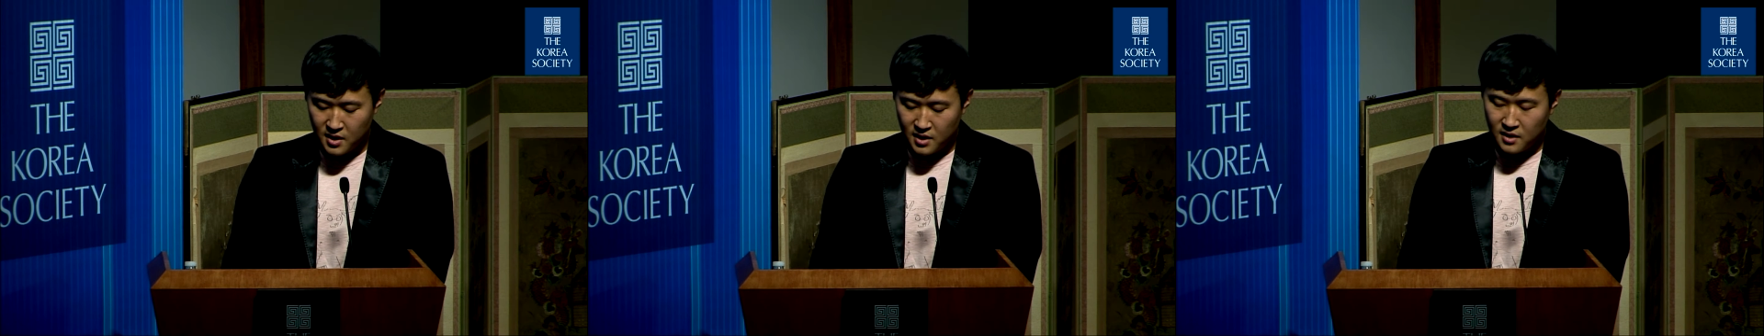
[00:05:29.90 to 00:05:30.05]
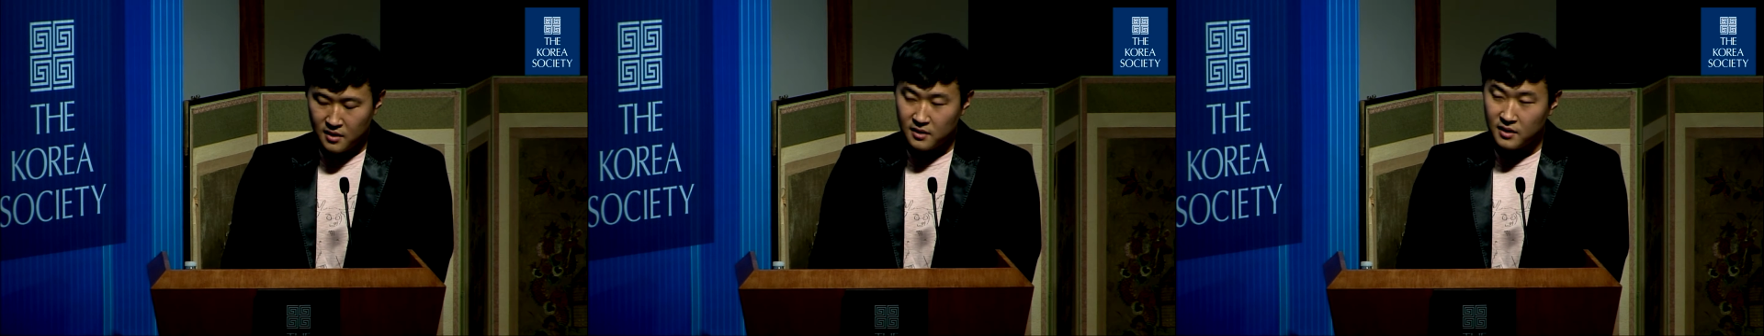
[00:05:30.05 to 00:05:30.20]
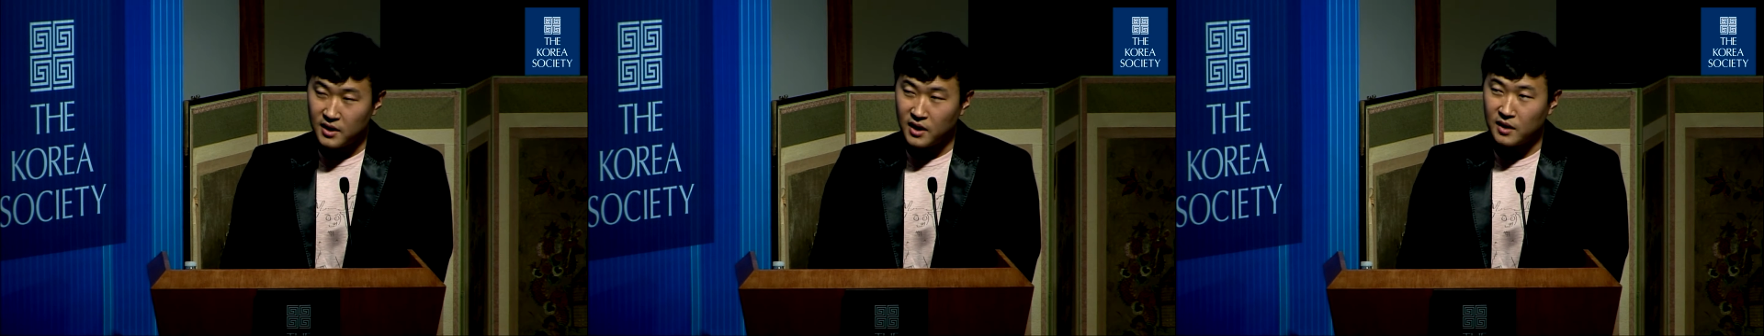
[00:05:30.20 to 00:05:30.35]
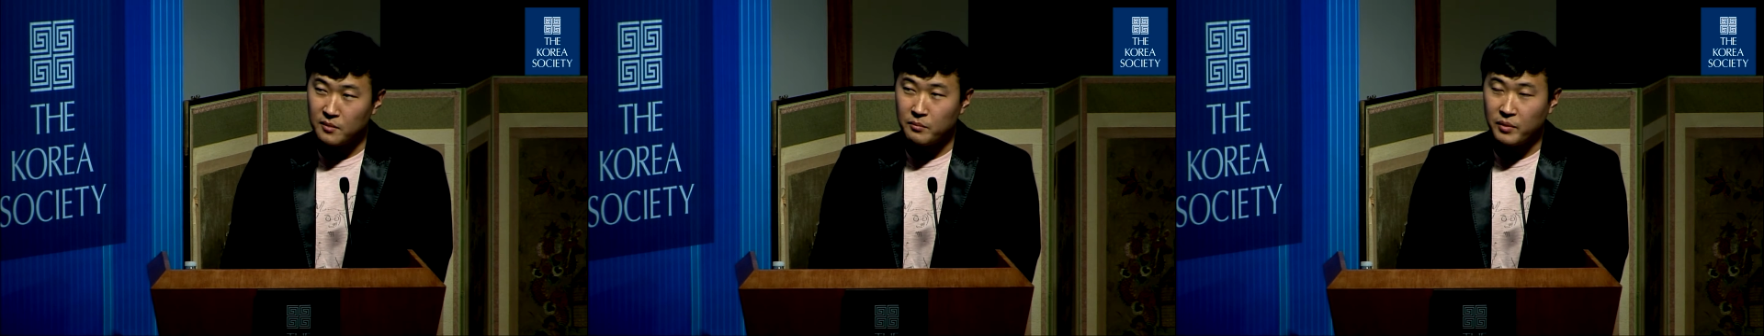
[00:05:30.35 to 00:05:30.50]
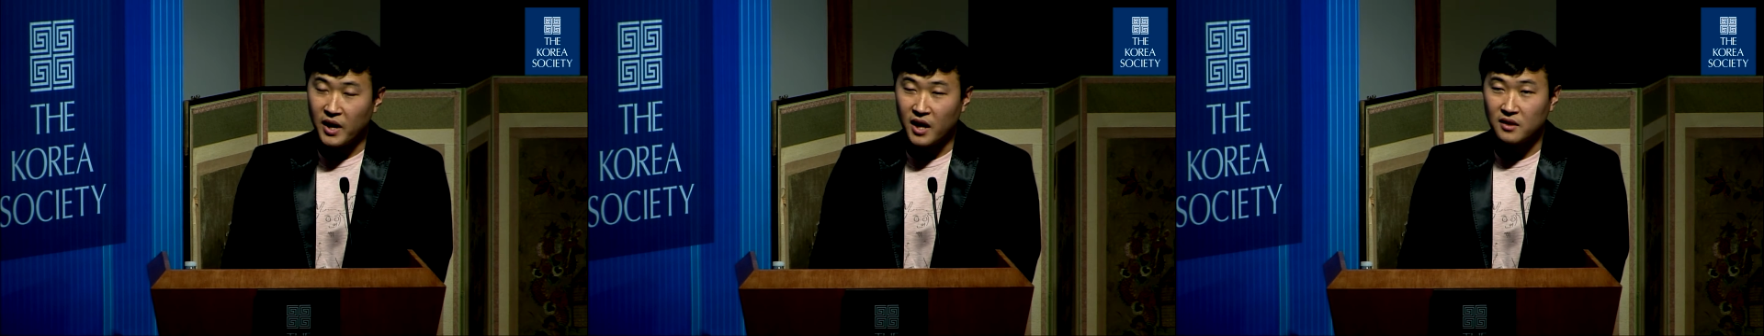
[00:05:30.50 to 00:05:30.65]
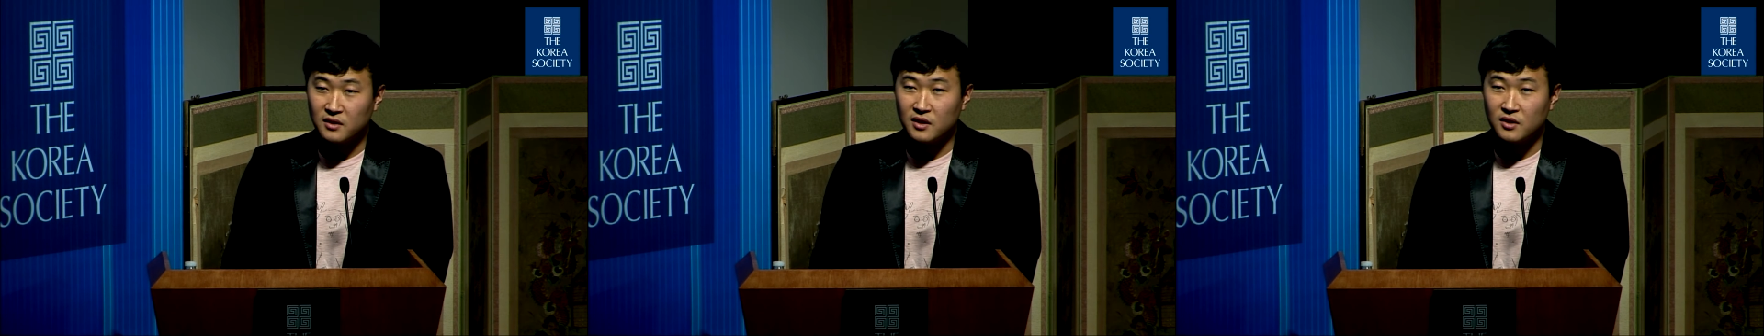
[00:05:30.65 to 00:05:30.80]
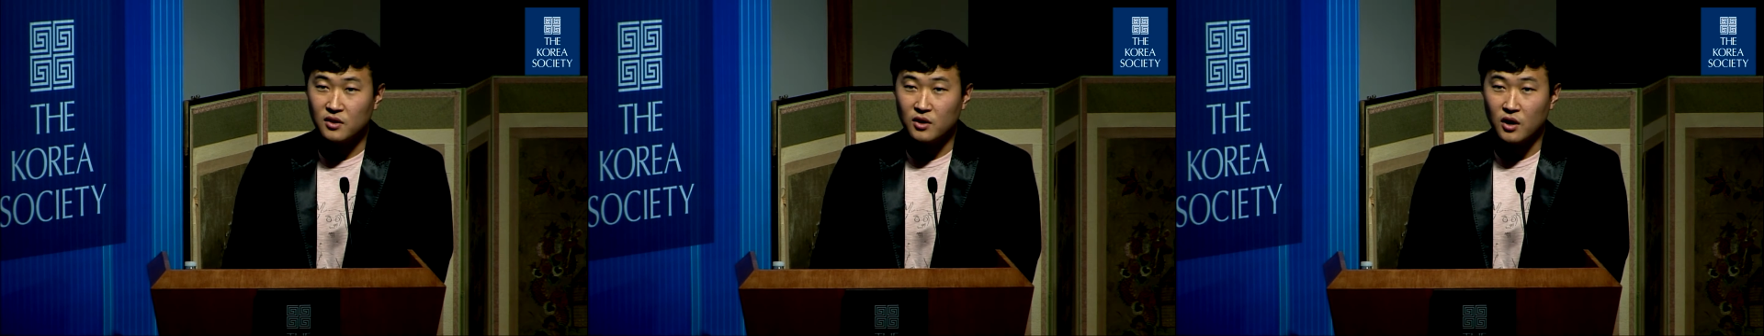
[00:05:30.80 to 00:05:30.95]
The impact
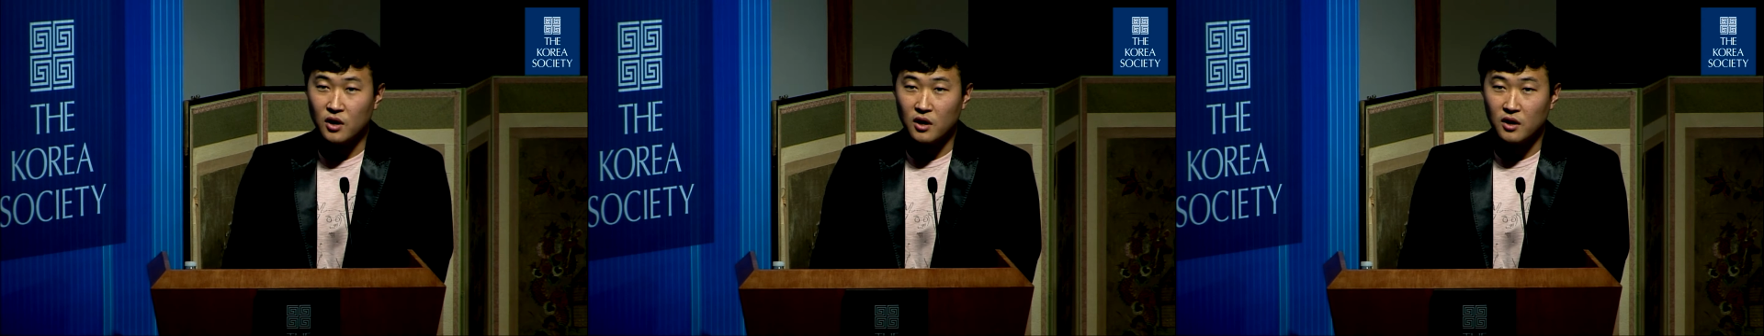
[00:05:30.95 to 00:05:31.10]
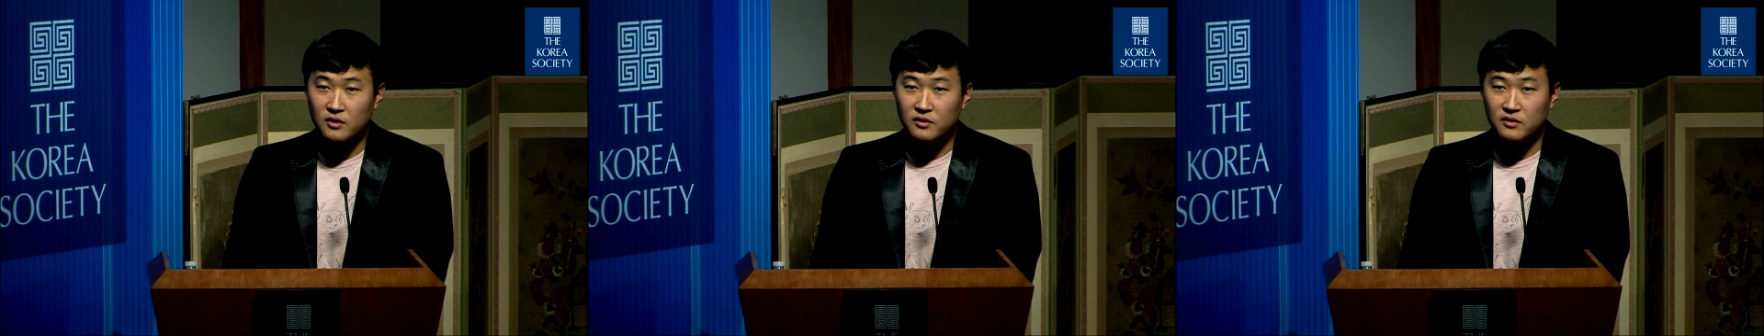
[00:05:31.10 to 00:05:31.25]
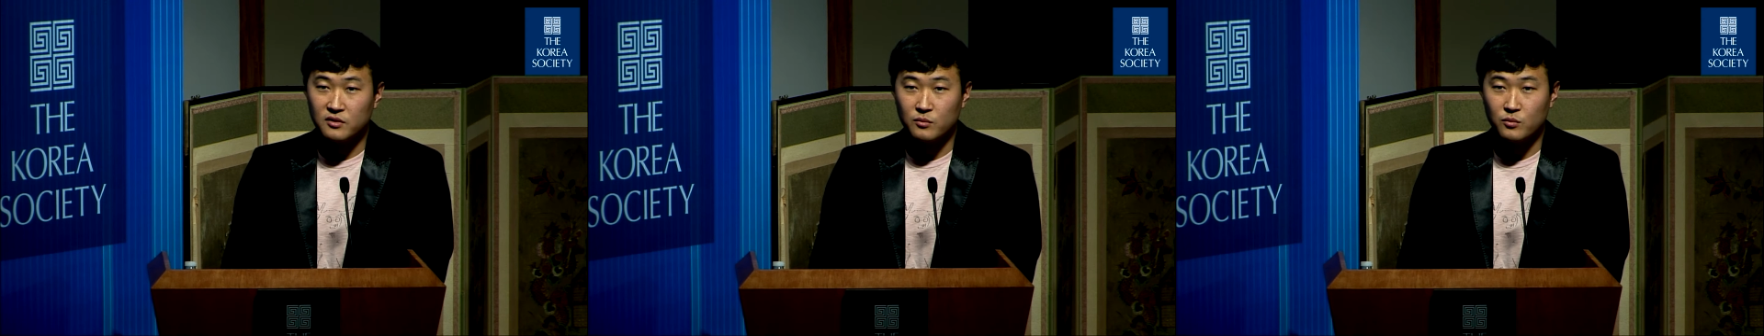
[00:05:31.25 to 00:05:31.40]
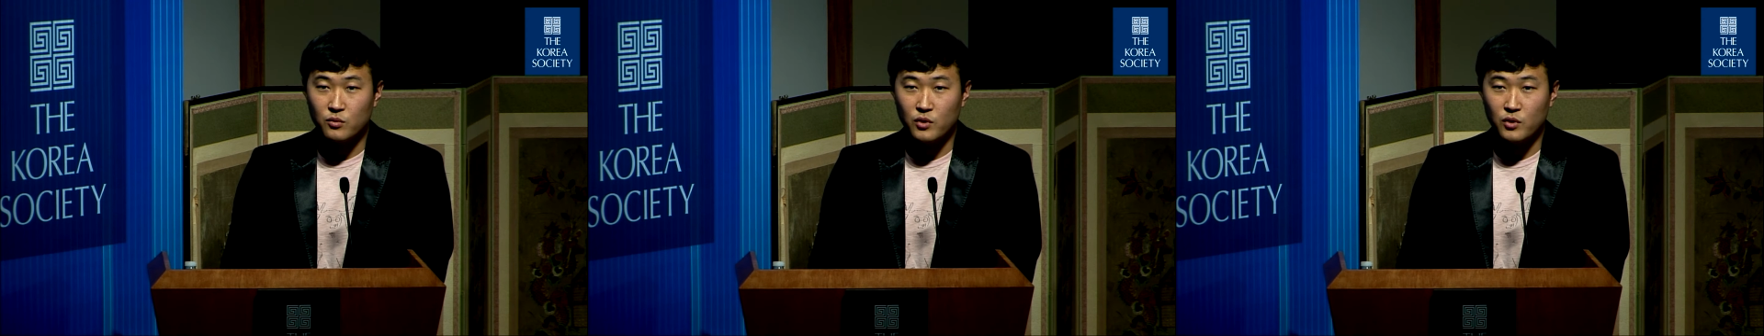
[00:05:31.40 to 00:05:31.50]
had caused some